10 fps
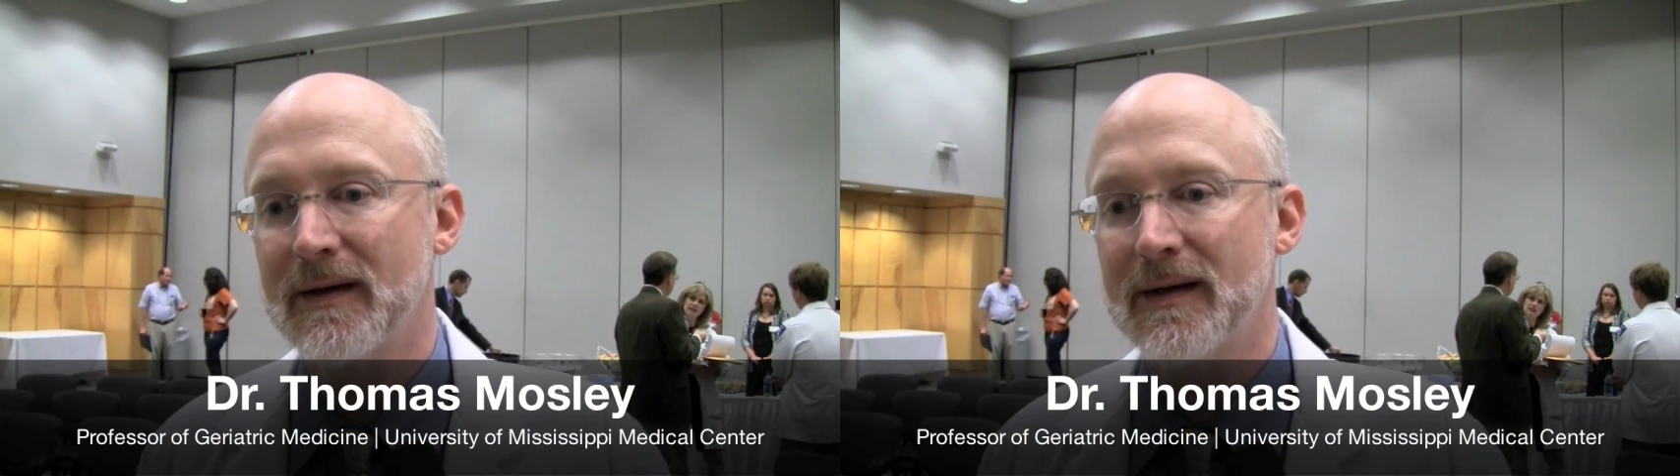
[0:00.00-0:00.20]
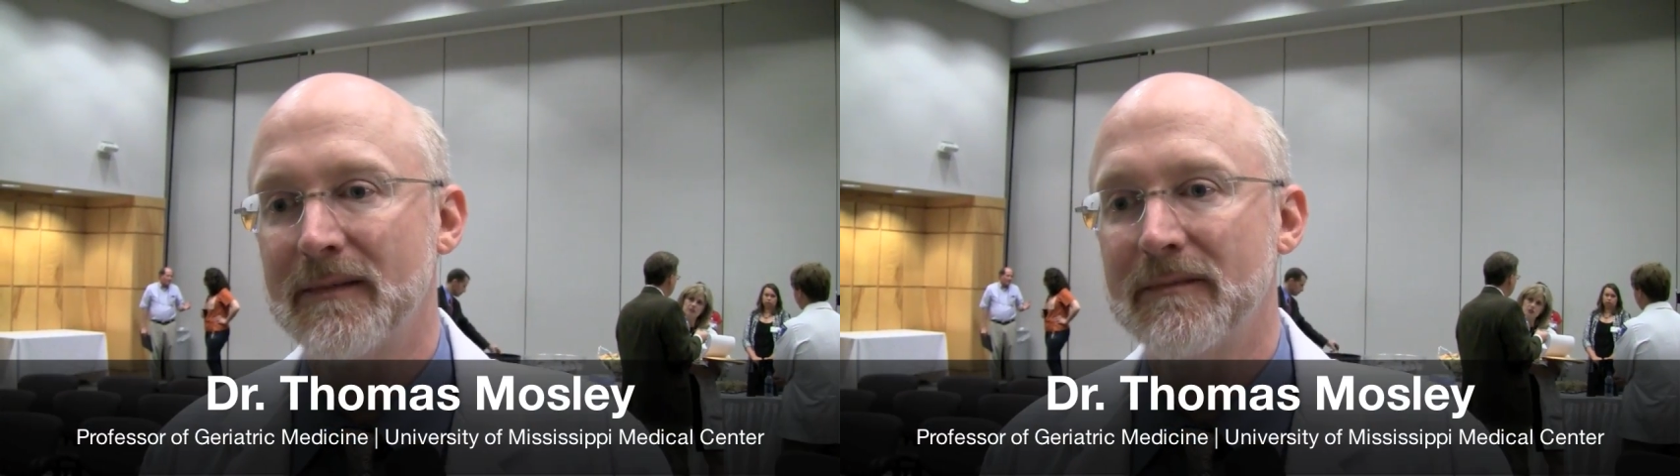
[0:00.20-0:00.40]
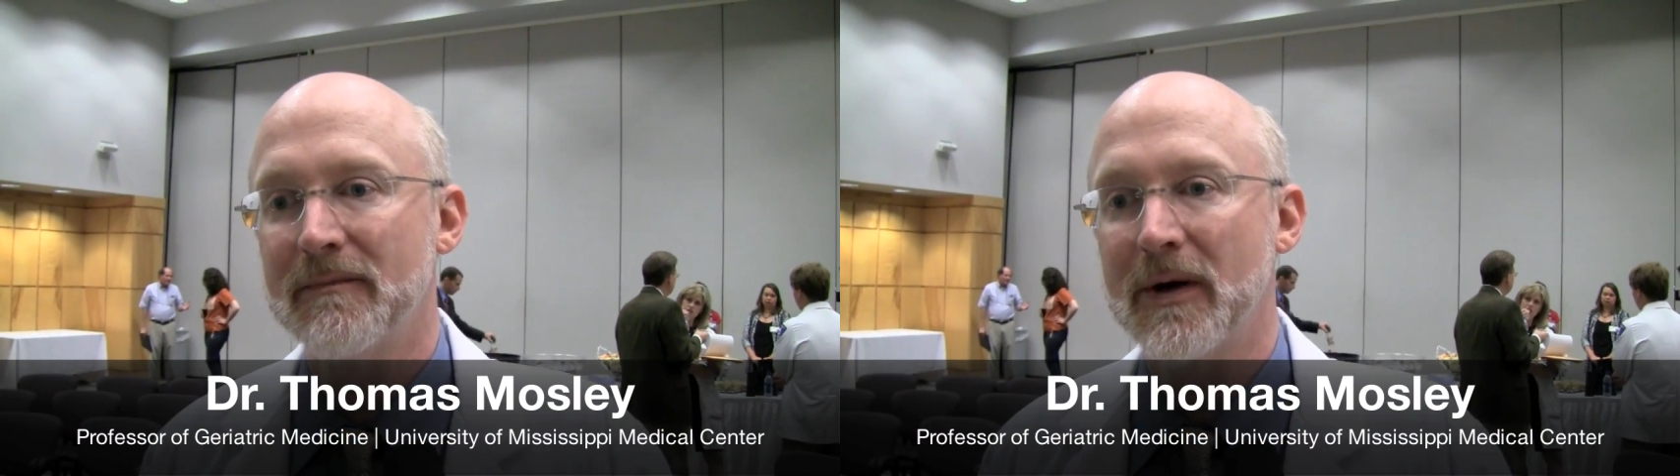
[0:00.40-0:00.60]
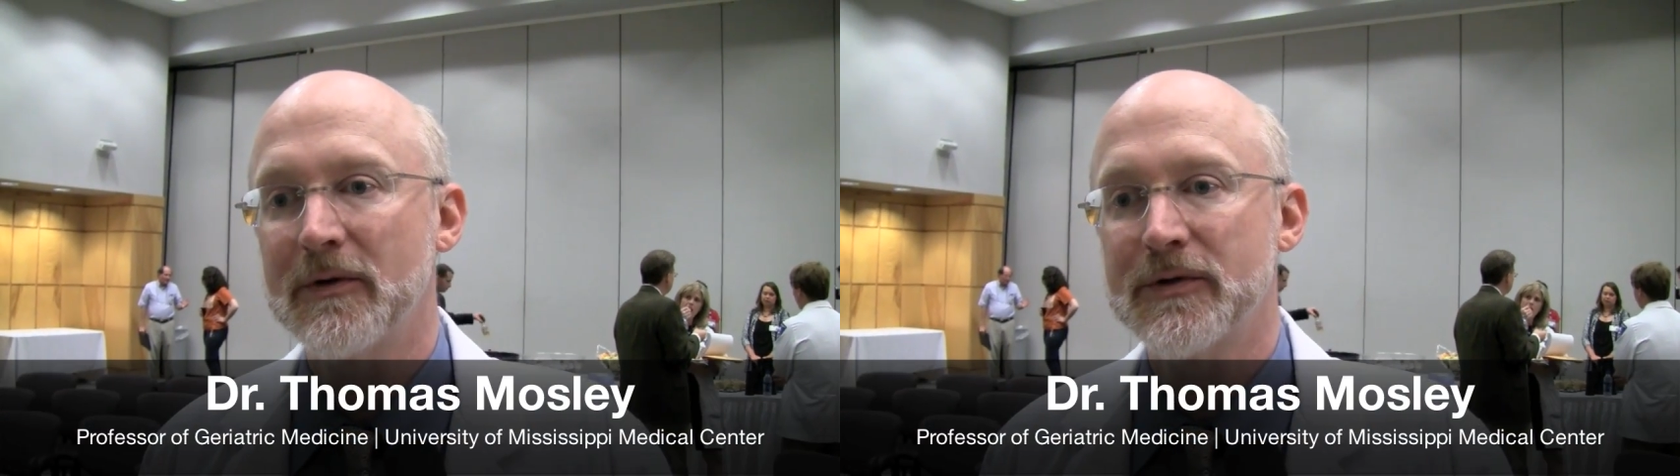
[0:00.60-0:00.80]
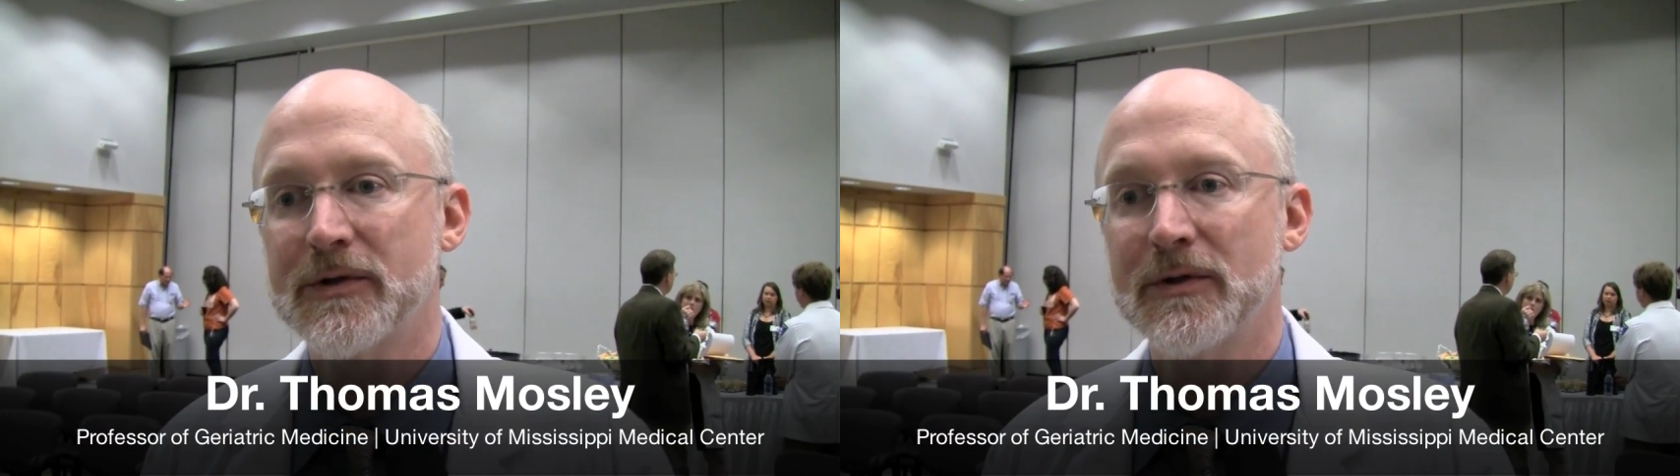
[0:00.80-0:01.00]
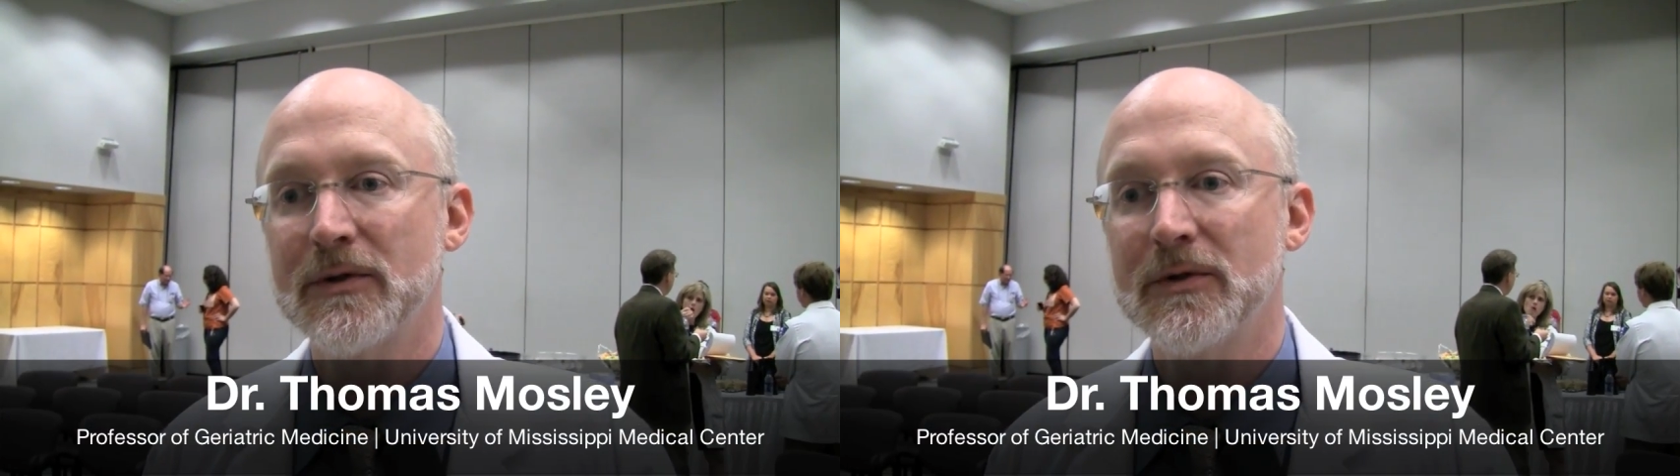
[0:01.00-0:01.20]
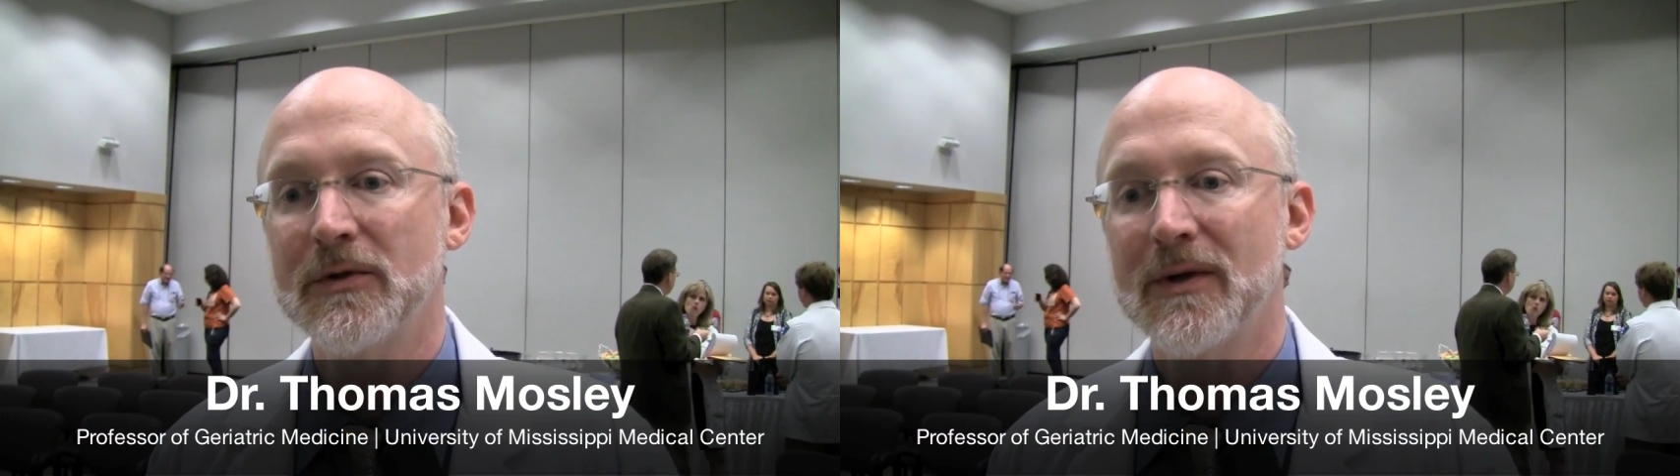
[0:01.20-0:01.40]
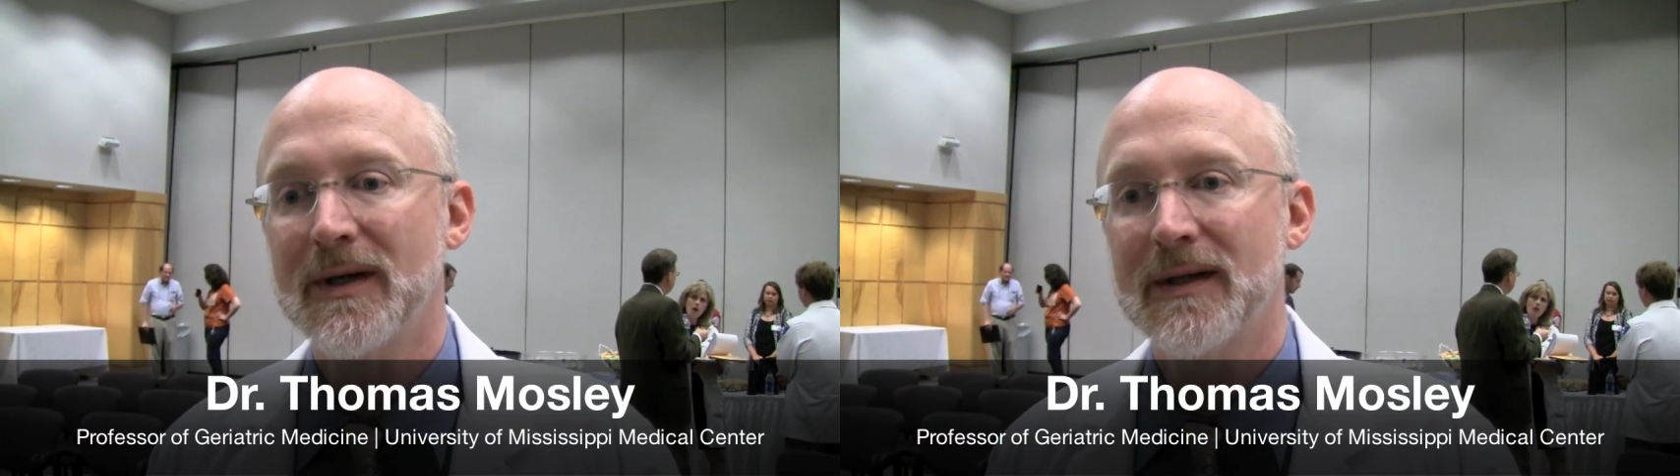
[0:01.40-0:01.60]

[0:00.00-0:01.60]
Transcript: um, both to